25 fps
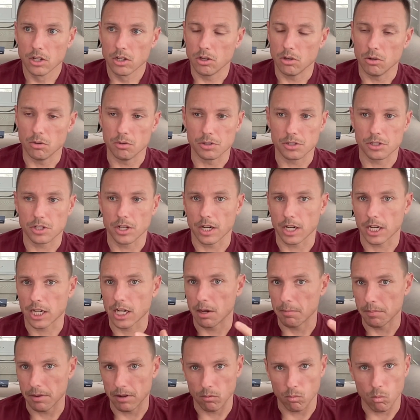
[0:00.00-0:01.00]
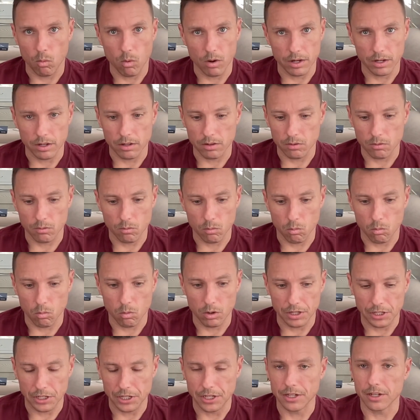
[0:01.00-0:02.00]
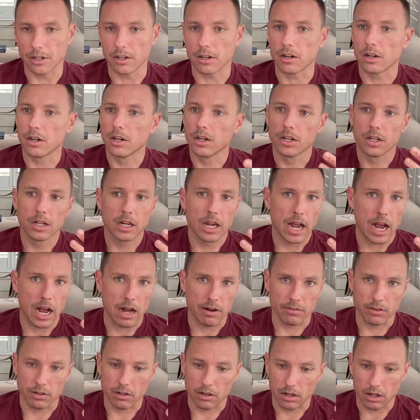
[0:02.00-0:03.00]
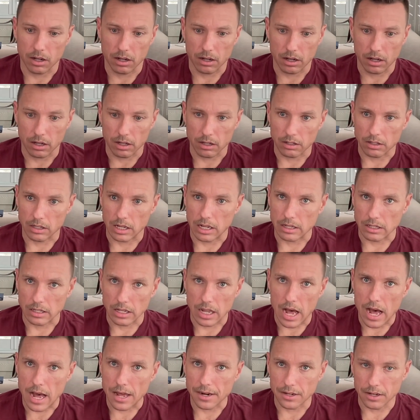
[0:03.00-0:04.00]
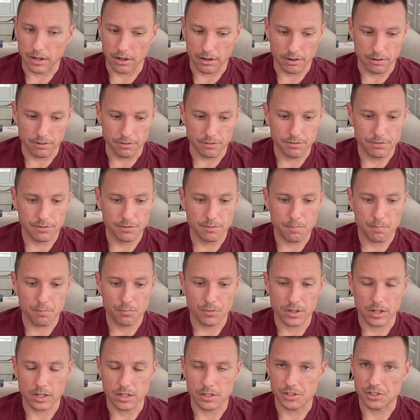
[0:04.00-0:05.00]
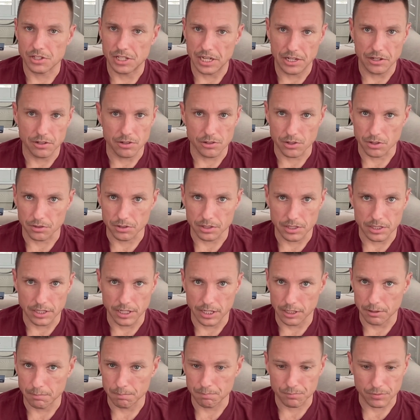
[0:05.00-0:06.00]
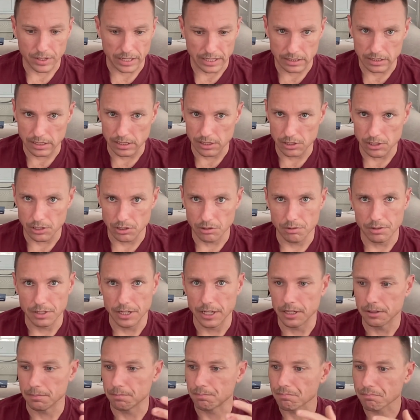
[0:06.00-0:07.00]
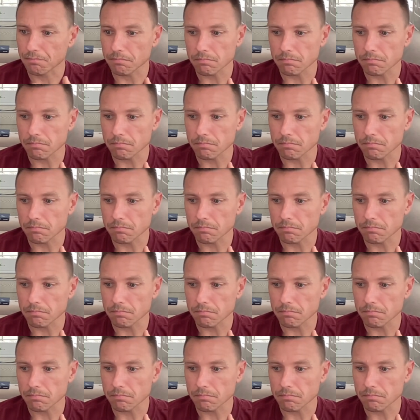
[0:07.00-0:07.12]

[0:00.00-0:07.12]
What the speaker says: who is going to come in one year, have a lot of seniors on the team like TCU did,